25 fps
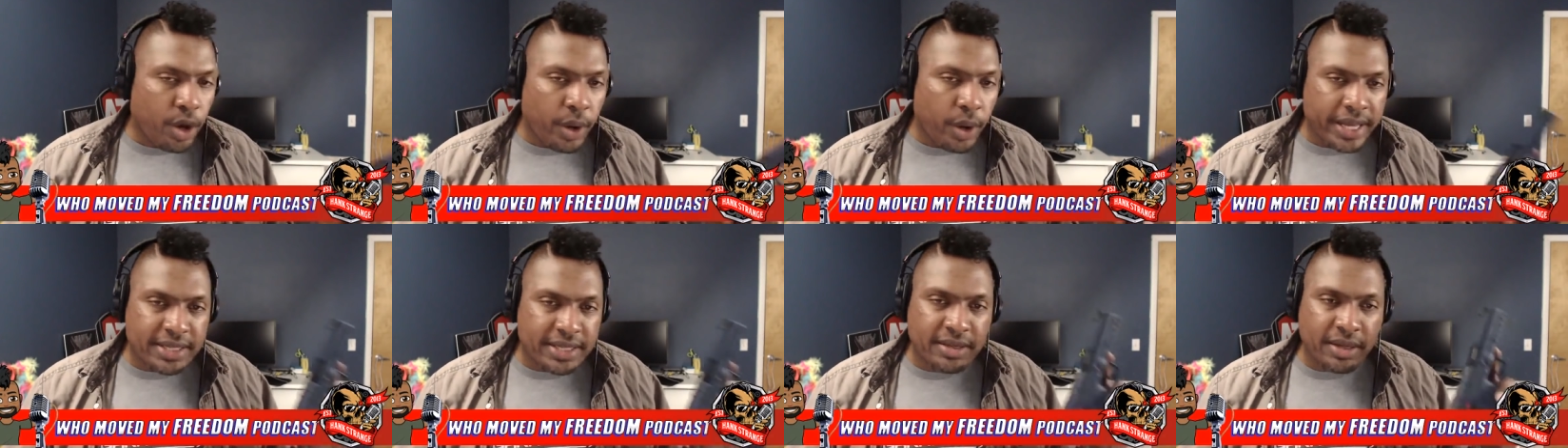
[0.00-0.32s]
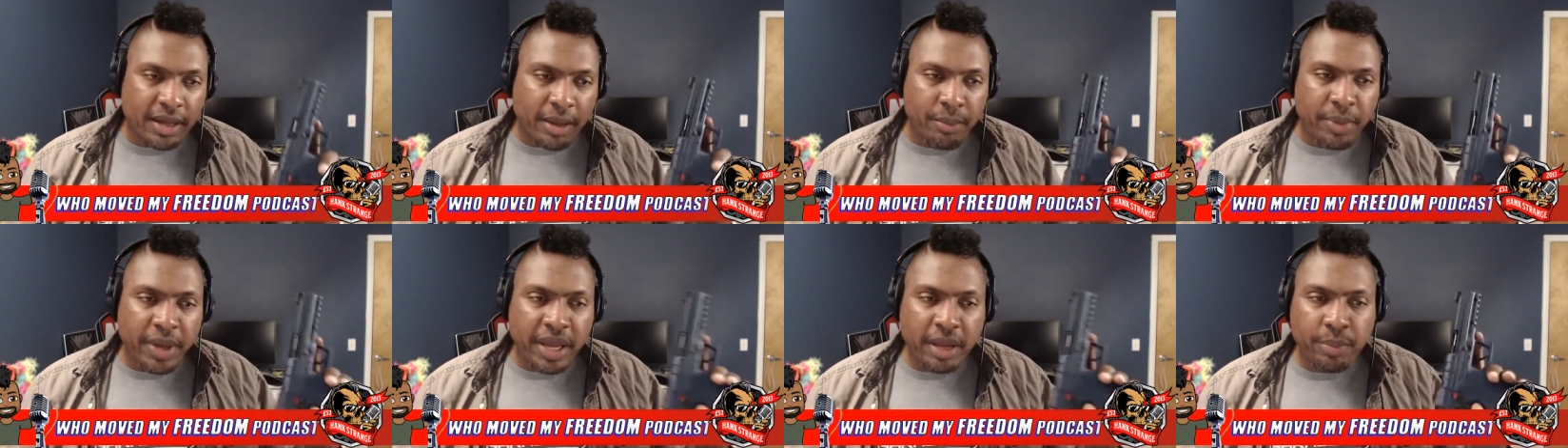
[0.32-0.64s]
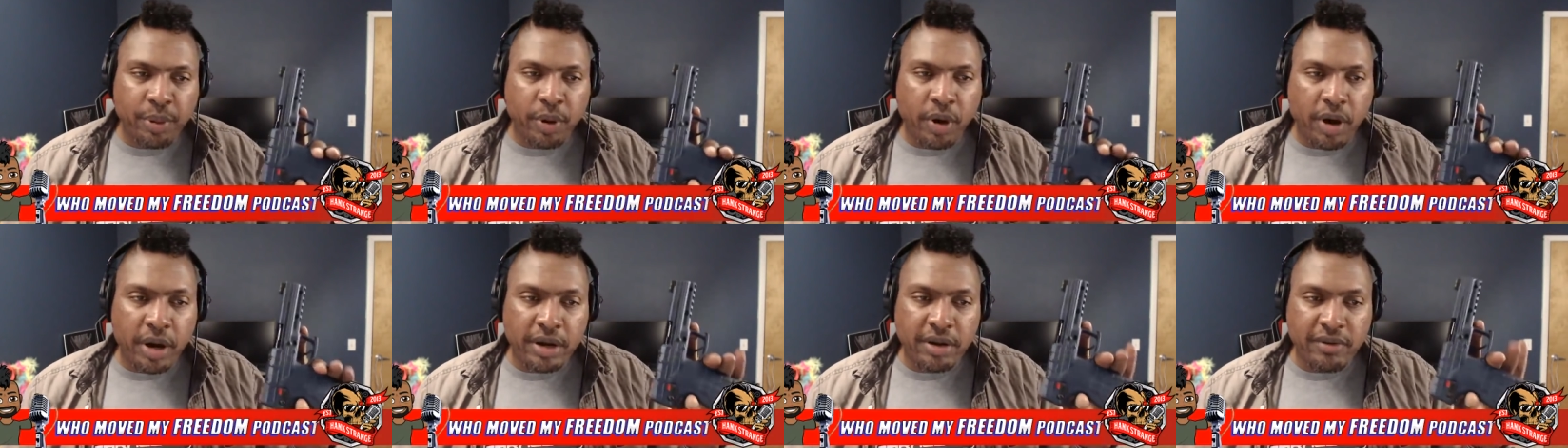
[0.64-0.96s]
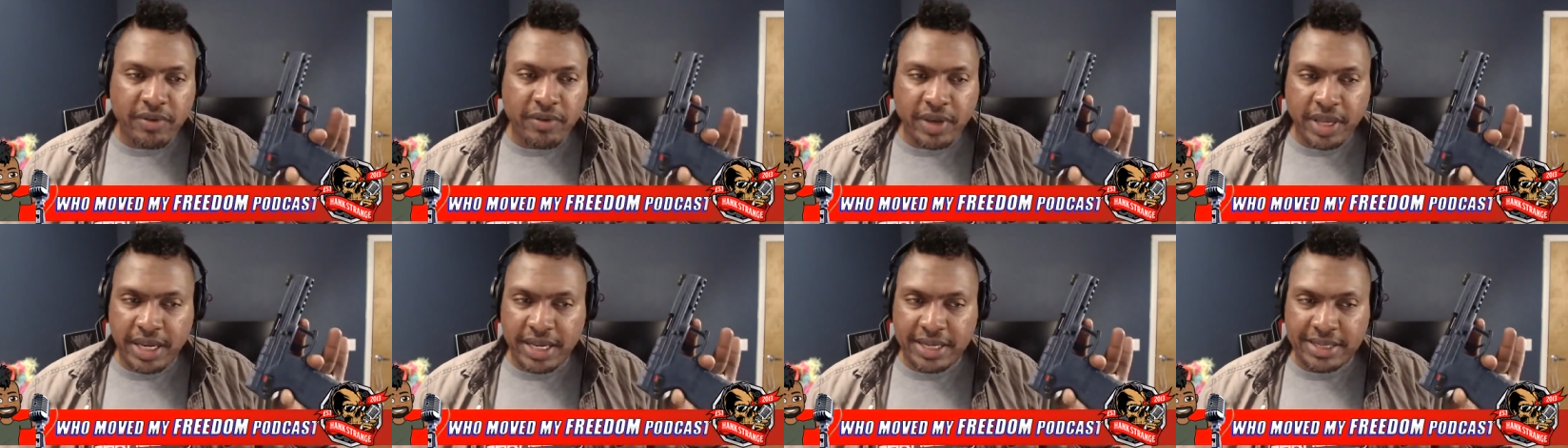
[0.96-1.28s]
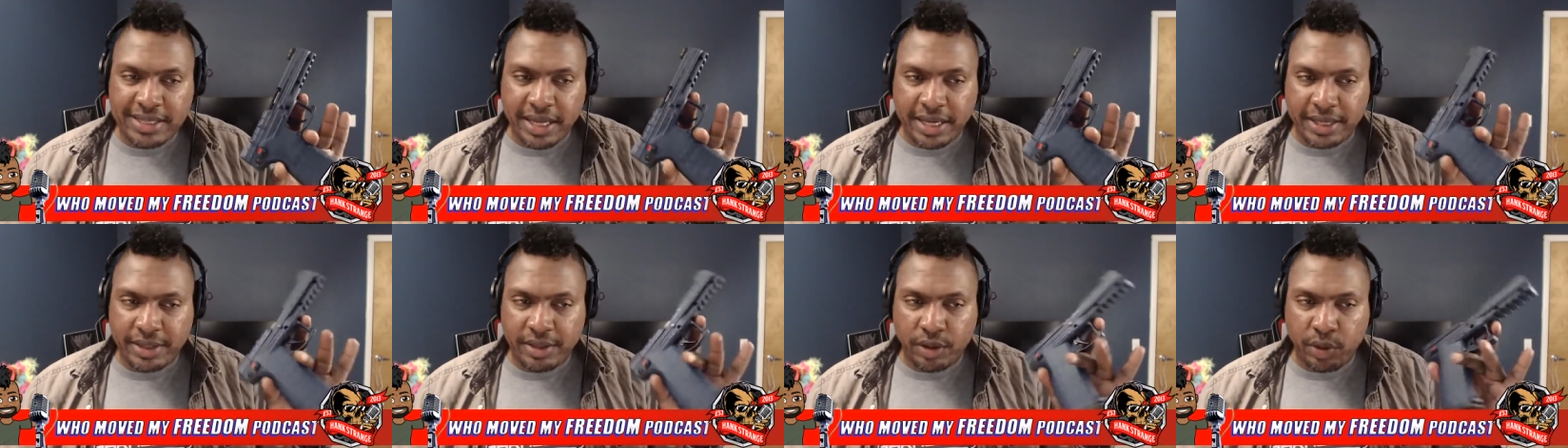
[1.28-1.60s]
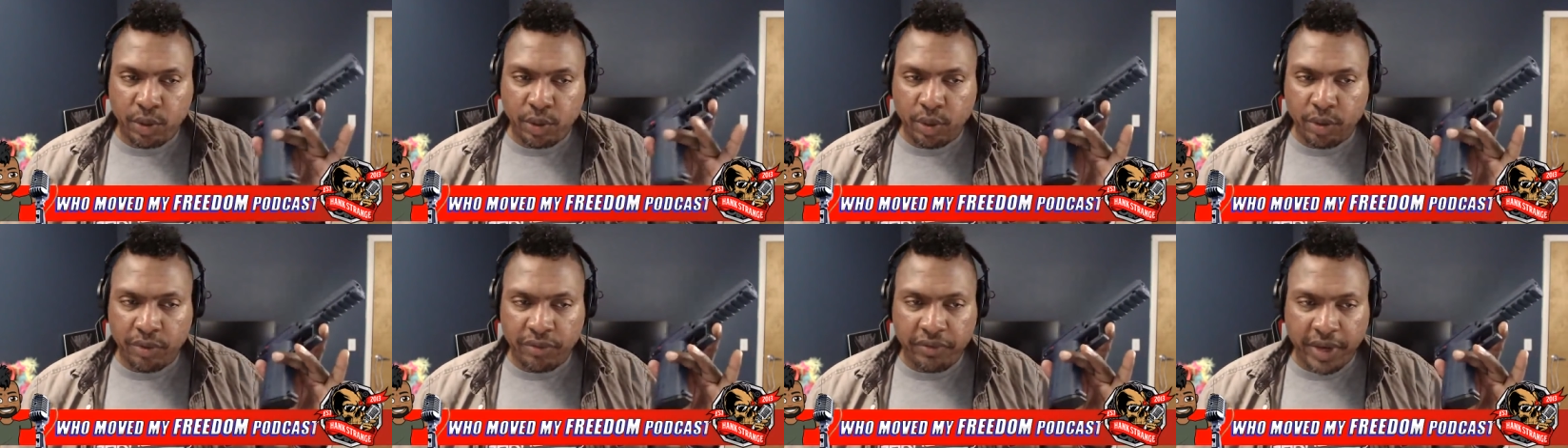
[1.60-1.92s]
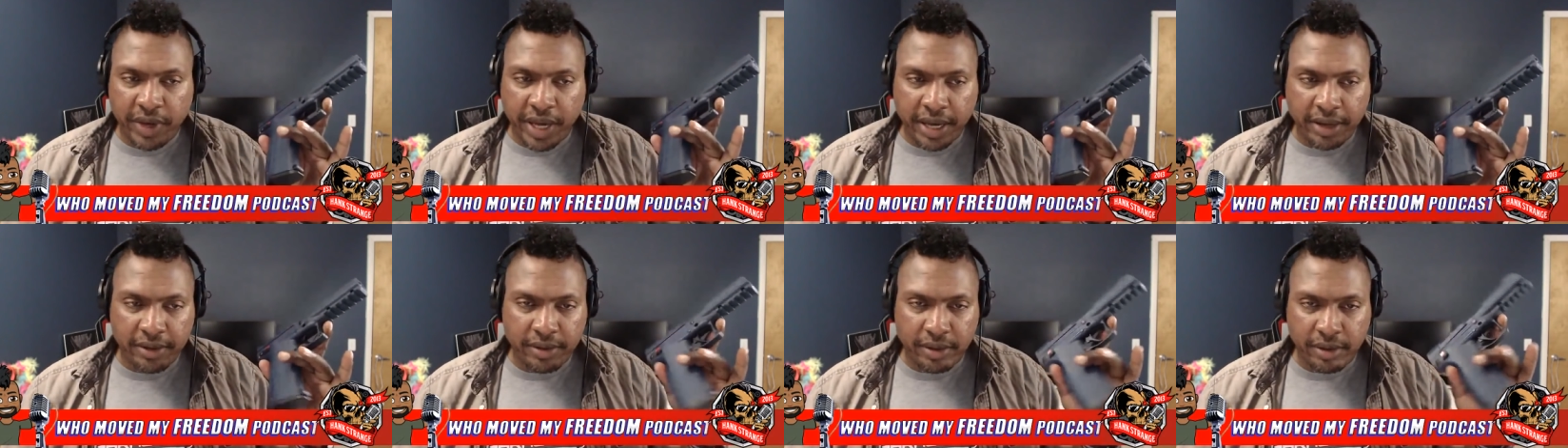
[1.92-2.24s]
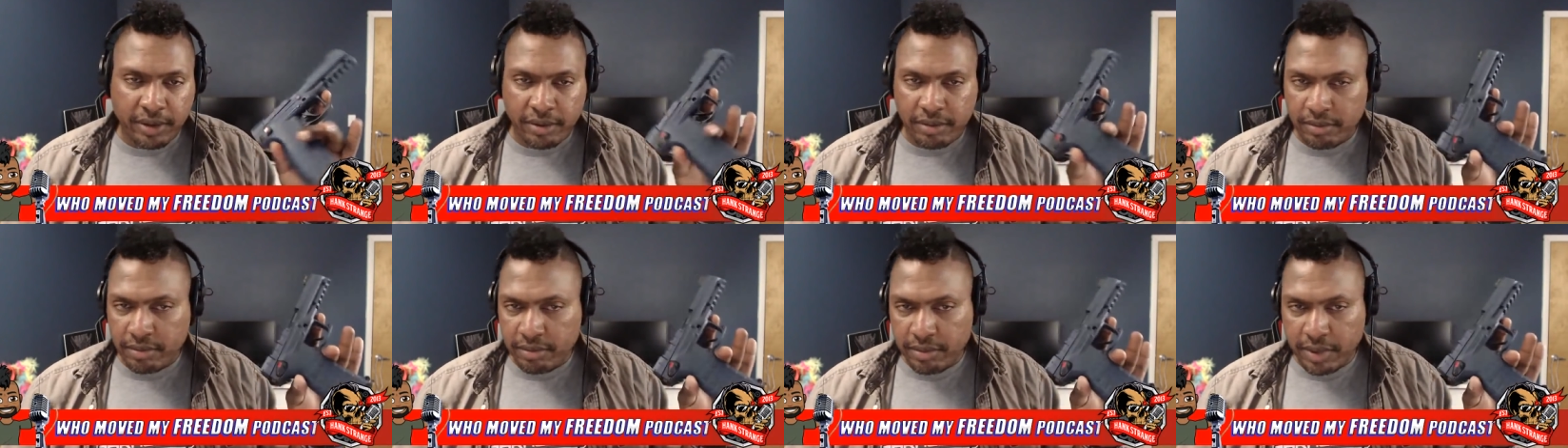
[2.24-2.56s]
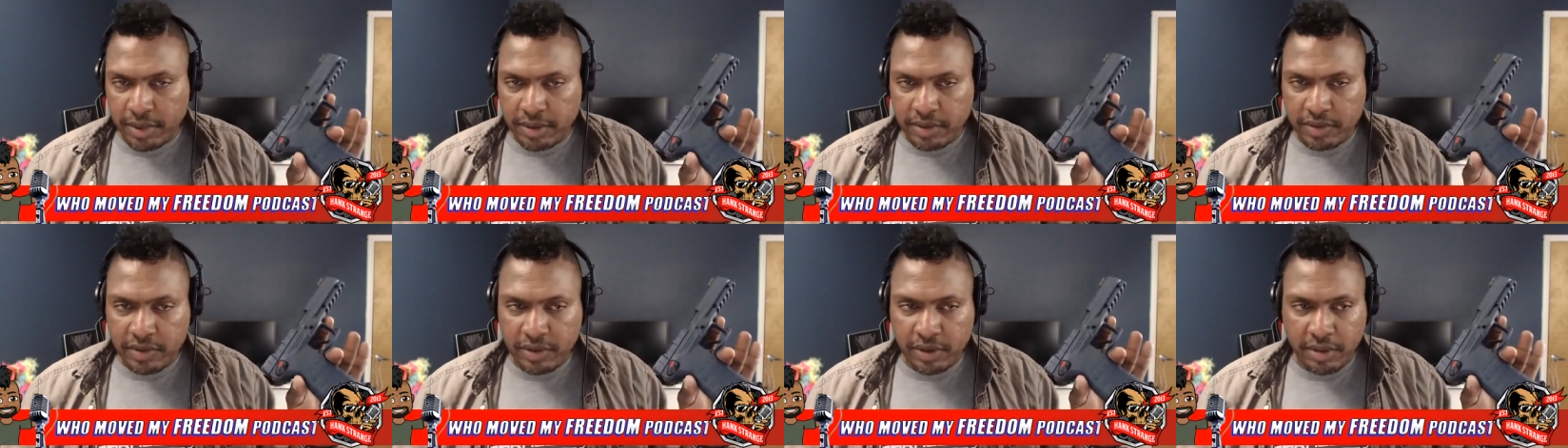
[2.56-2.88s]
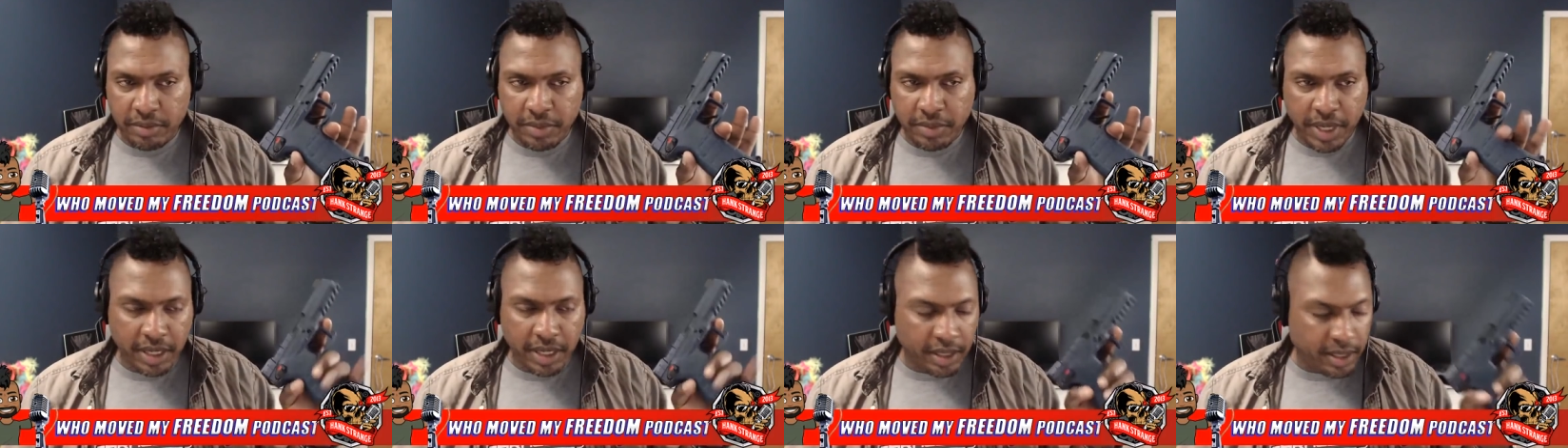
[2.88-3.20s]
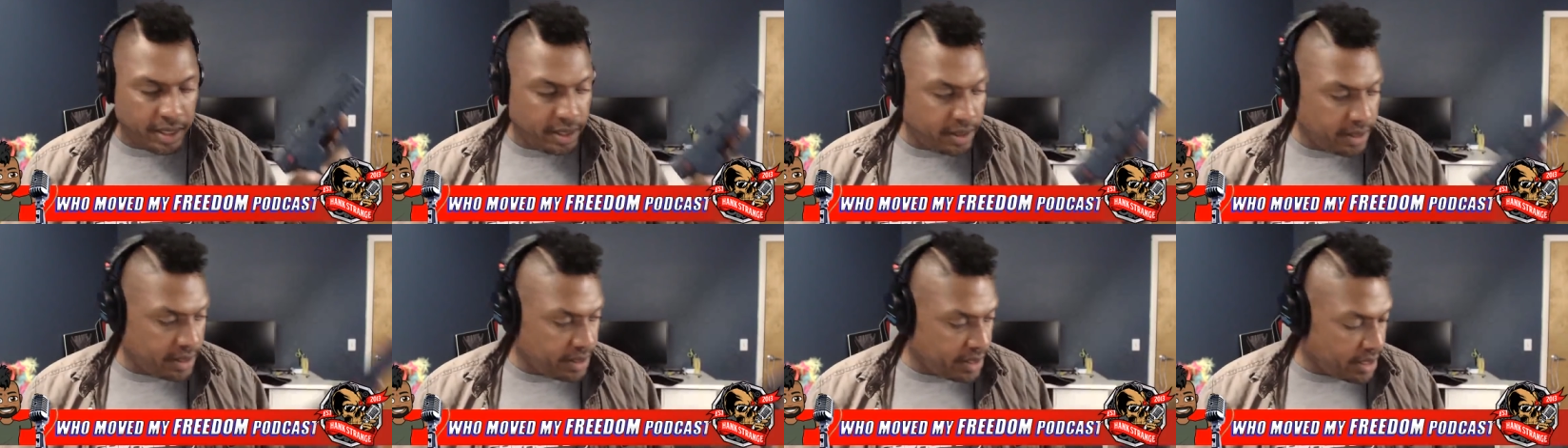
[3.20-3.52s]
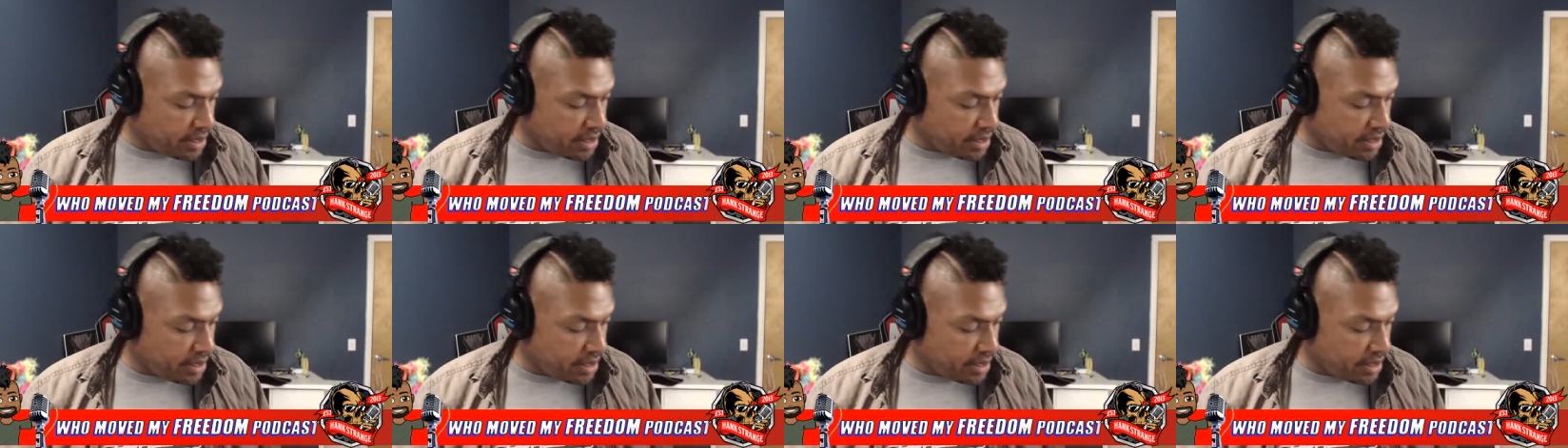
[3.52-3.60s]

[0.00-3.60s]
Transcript: it's a big part of it is like the cool factor. I take uh,